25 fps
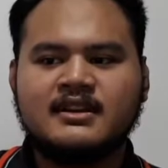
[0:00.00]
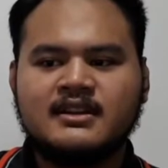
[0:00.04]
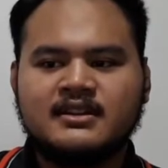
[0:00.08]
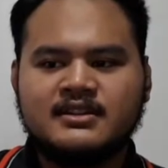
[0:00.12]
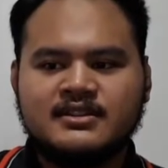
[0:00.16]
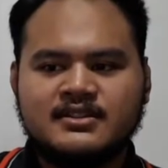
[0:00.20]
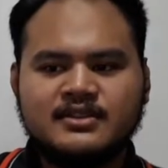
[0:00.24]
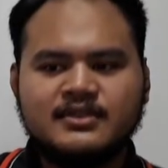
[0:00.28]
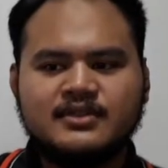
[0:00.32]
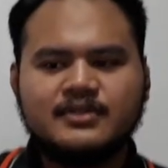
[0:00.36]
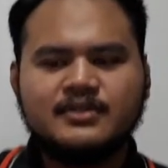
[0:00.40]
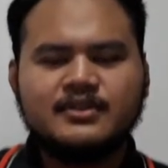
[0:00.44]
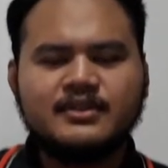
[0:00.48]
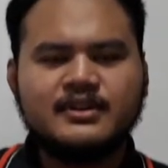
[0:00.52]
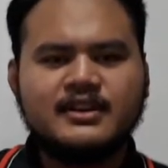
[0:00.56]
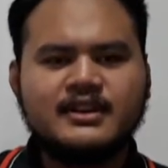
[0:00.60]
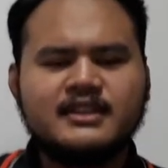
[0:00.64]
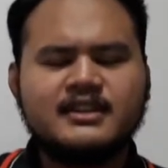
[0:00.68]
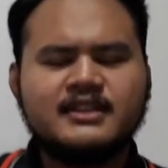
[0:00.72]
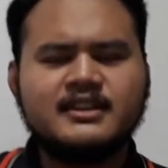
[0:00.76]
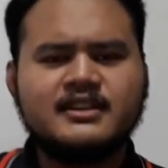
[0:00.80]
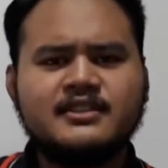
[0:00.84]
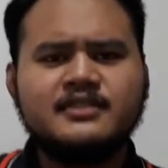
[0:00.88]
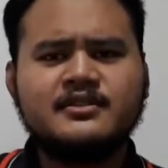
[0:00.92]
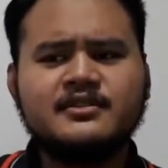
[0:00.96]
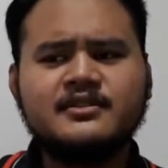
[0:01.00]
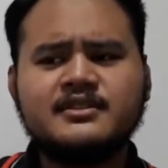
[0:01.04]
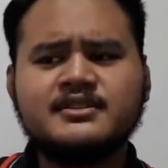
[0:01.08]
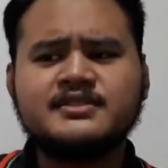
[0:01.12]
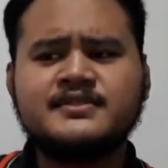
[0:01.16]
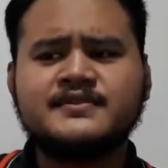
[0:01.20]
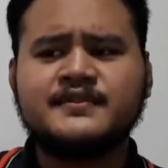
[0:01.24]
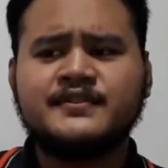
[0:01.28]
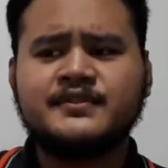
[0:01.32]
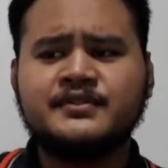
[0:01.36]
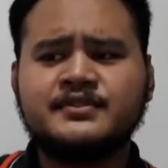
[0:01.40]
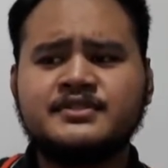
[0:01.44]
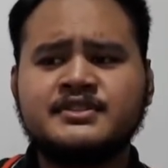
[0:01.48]
So in the nearest
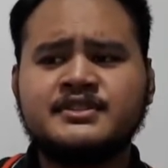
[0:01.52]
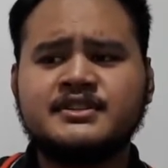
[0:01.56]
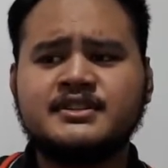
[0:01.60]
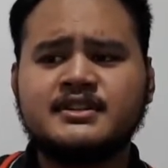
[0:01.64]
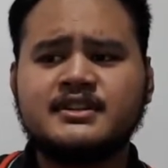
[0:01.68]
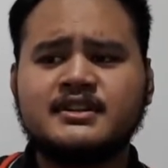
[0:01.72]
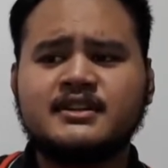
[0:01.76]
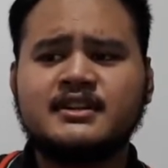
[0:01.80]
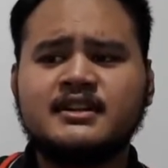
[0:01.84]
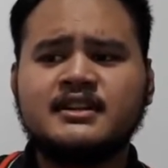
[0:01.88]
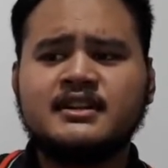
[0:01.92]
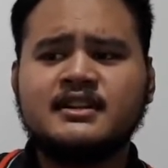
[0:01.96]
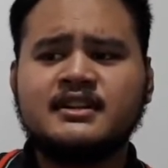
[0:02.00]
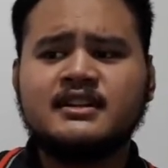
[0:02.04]
future,